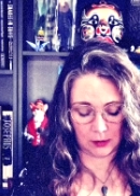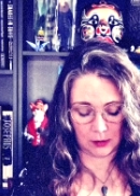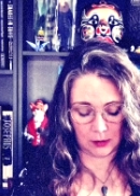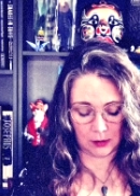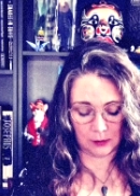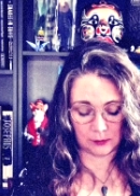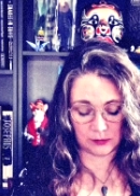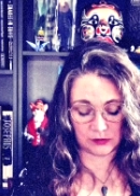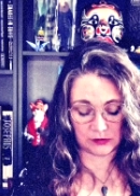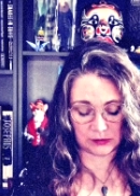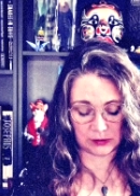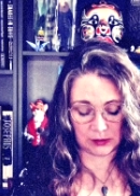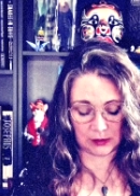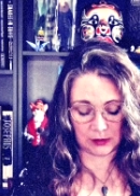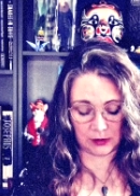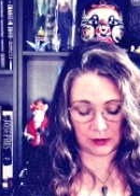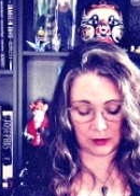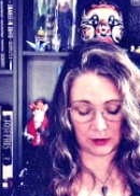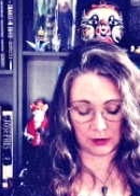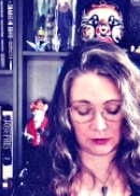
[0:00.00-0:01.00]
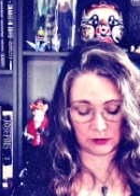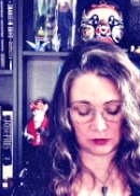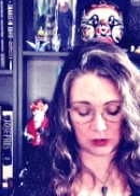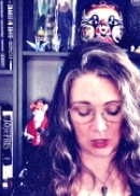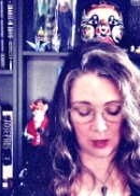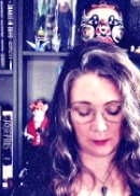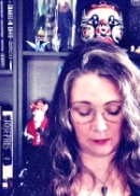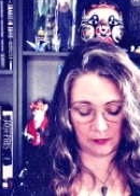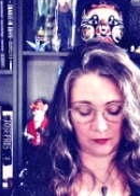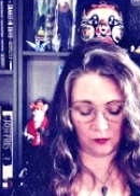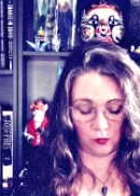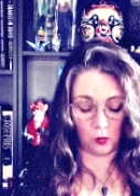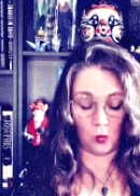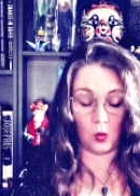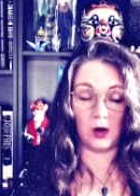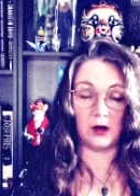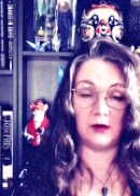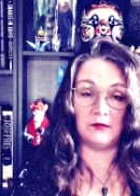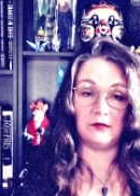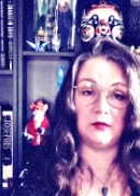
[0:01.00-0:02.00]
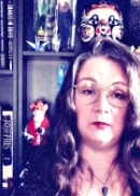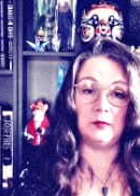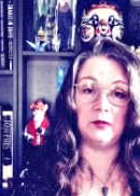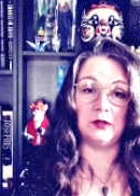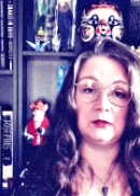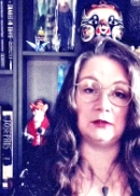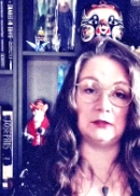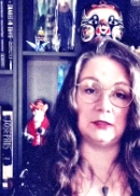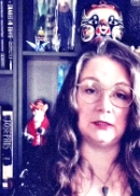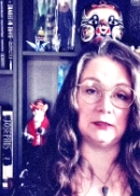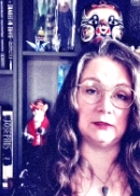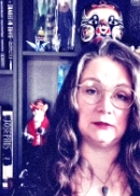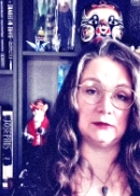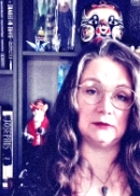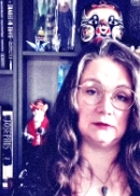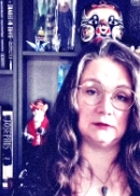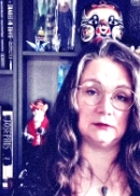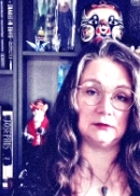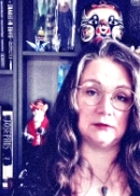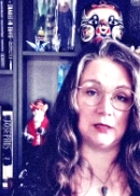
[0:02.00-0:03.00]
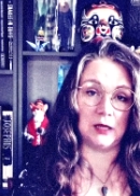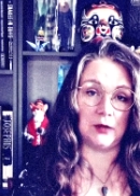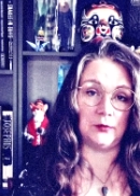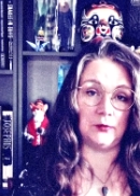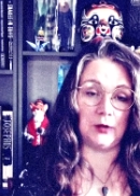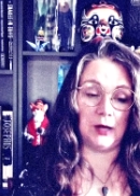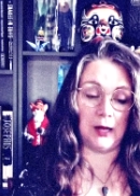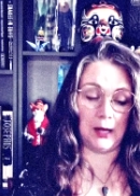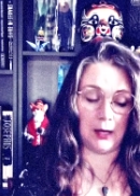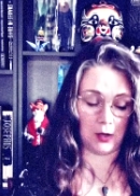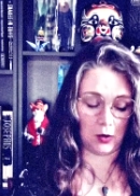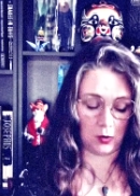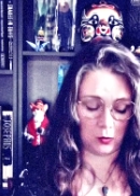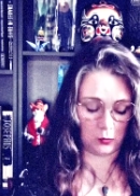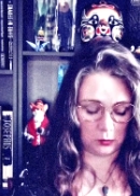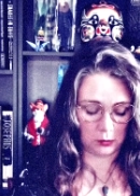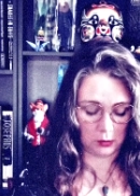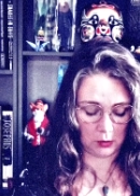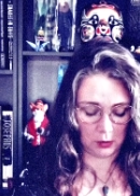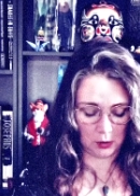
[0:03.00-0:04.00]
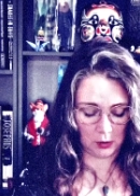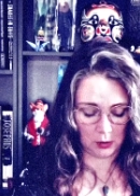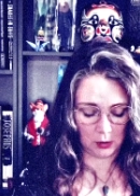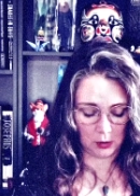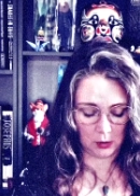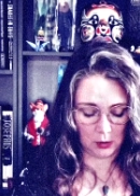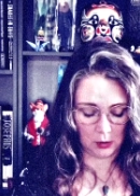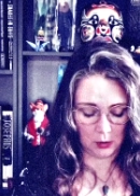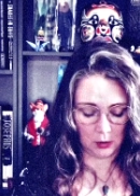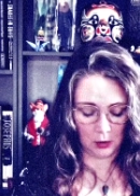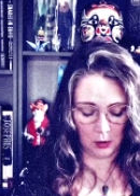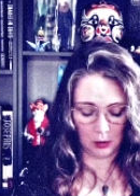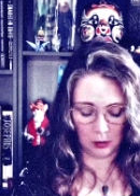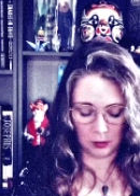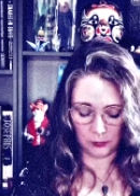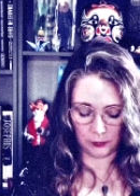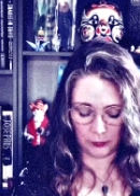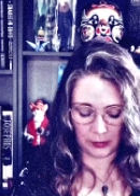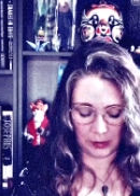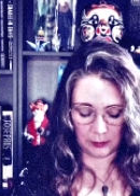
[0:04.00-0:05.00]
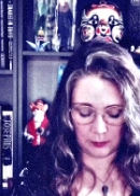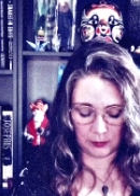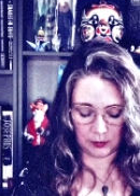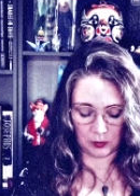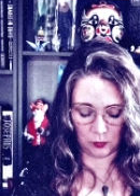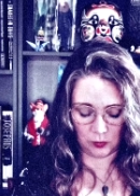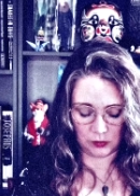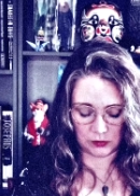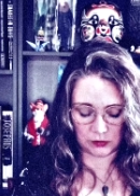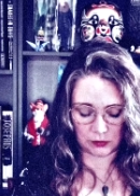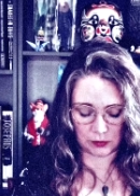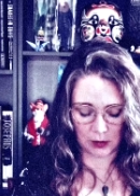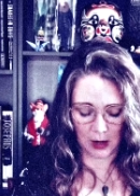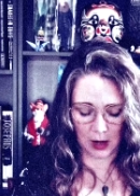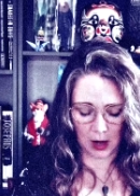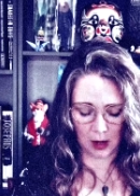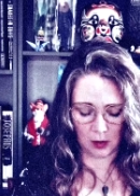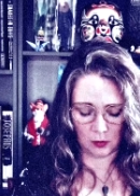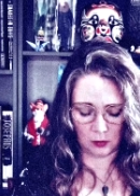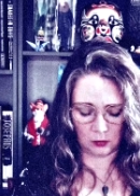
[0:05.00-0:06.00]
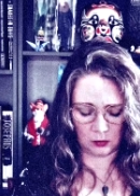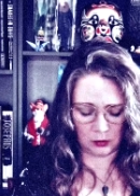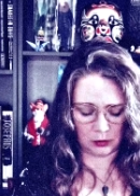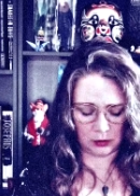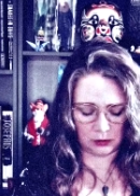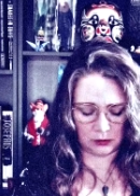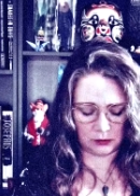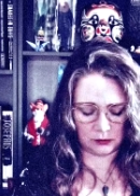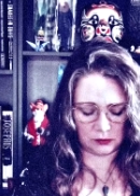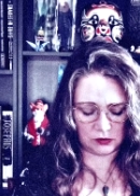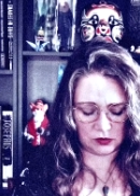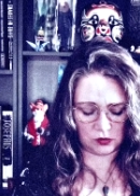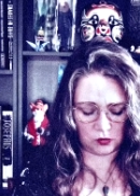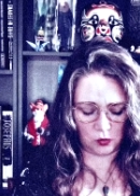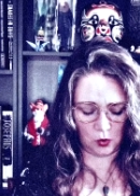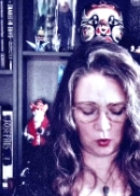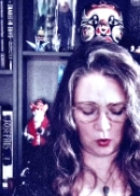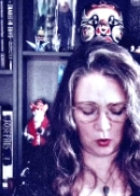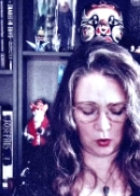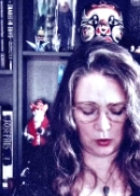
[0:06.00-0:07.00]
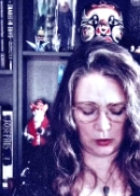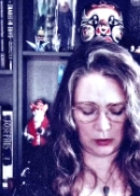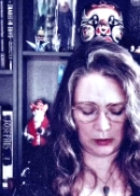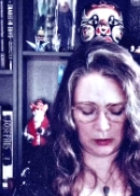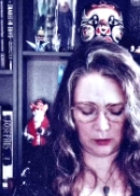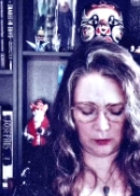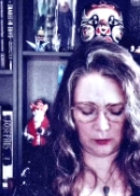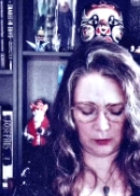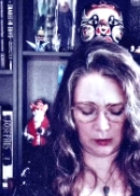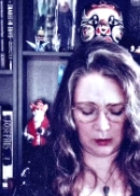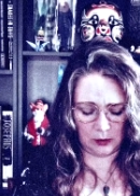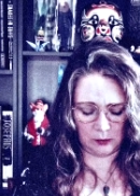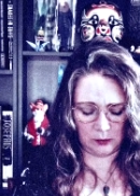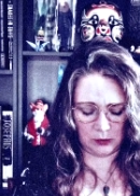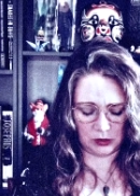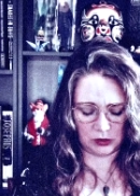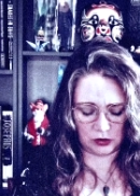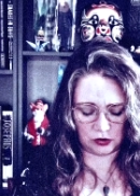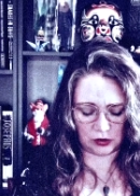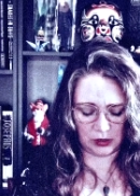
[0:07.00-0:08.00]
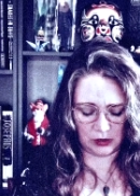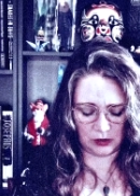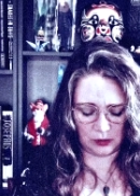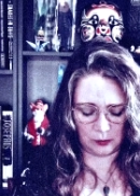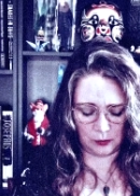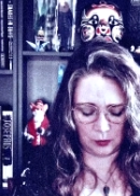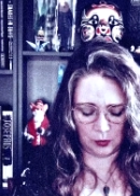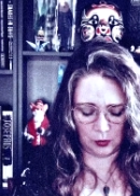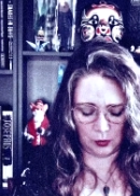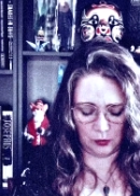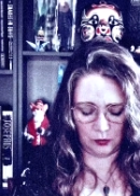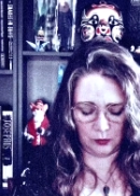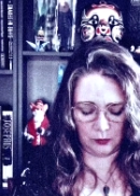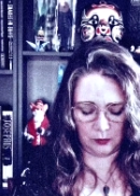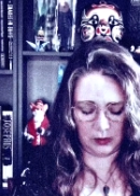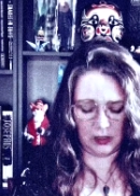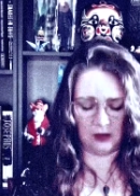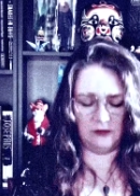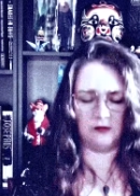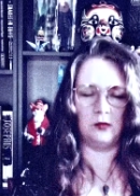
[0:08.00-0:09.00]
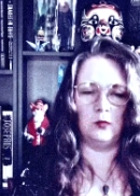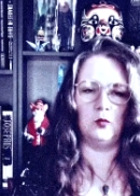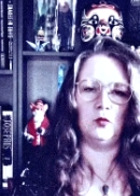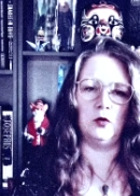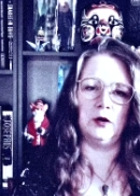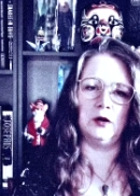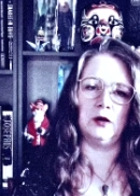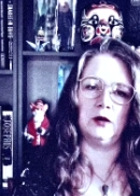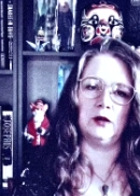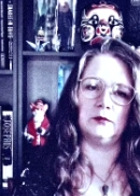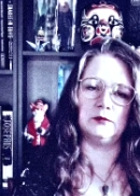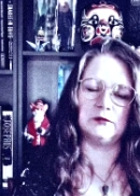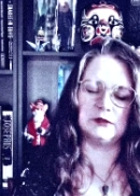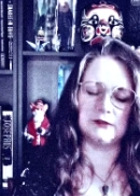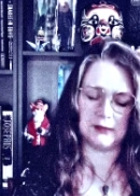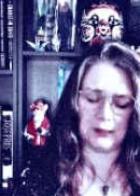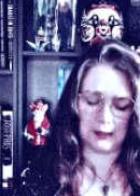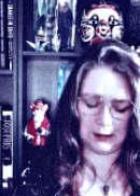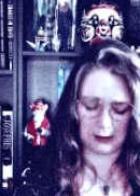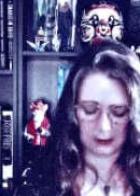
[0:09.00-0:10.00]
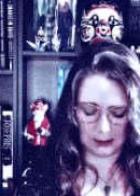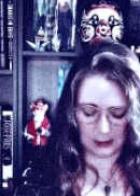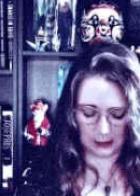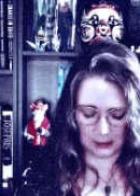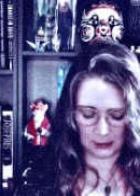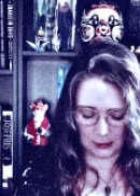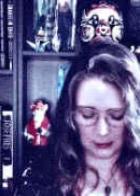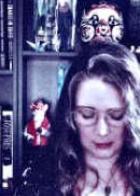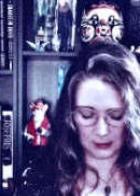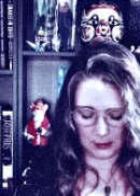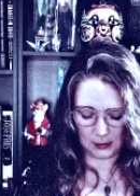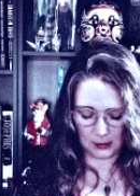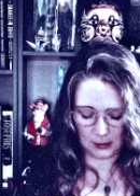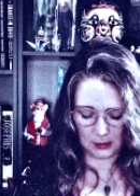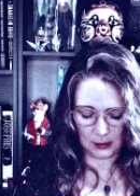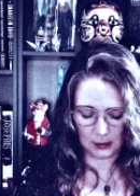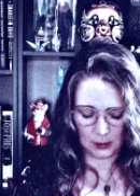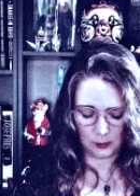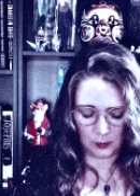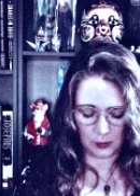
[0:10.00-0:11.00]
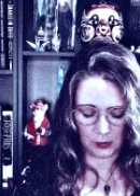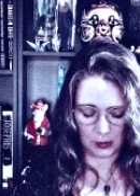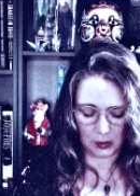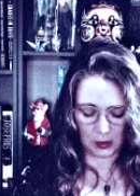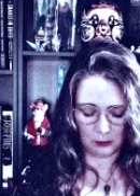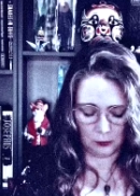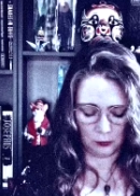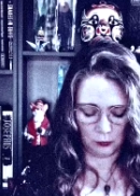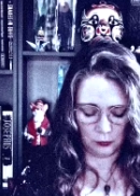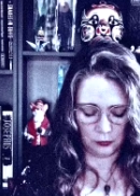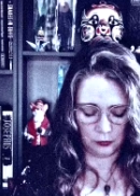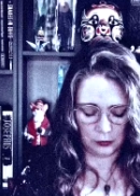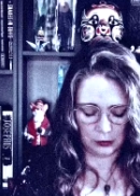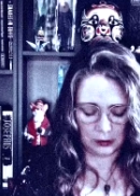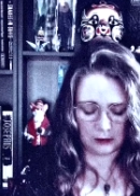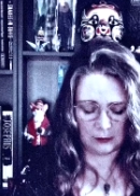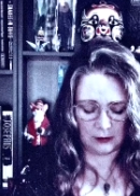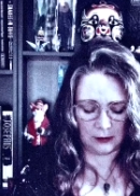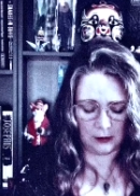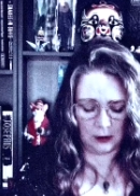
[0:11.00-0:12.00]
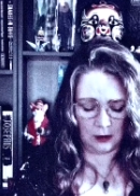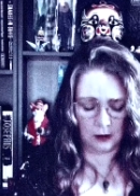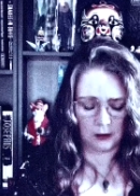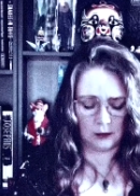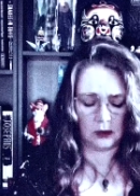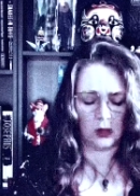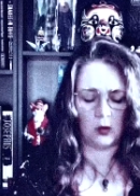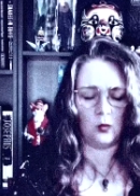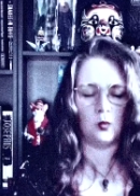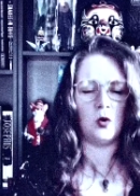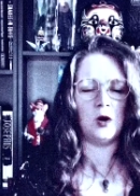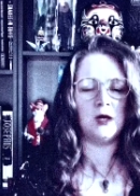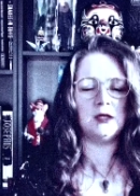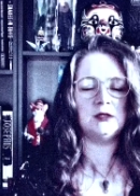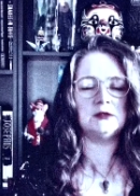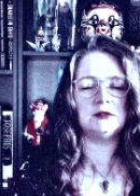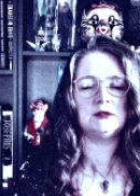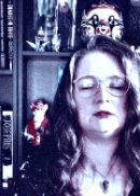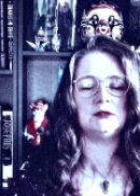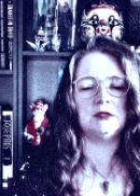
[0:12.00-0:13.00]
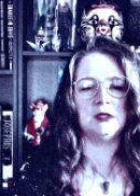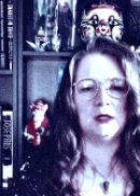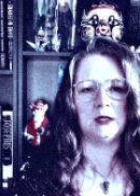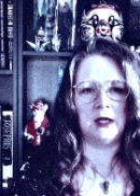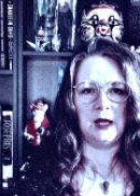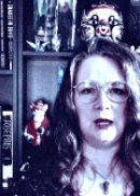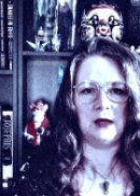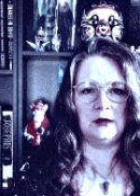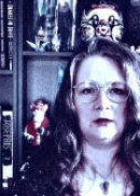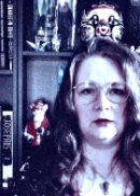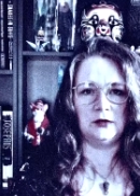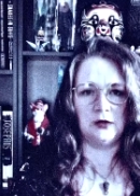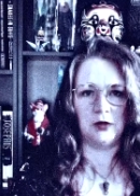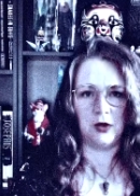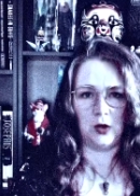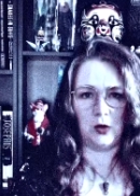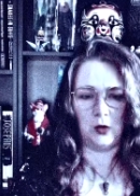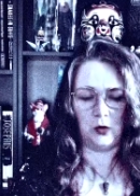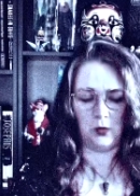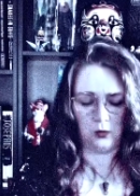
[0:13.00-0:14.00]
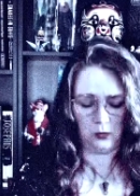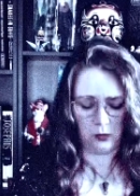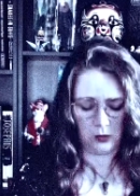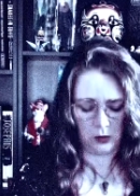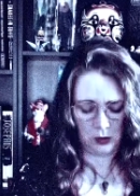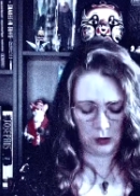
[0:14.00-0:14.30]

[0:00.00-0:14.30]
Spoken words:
I'm standing on top of one of the buildings downtown. All around me the winds are howling, swirling around me, trying to pull me from where I'm standing. But I'm rooted there. I want to let go,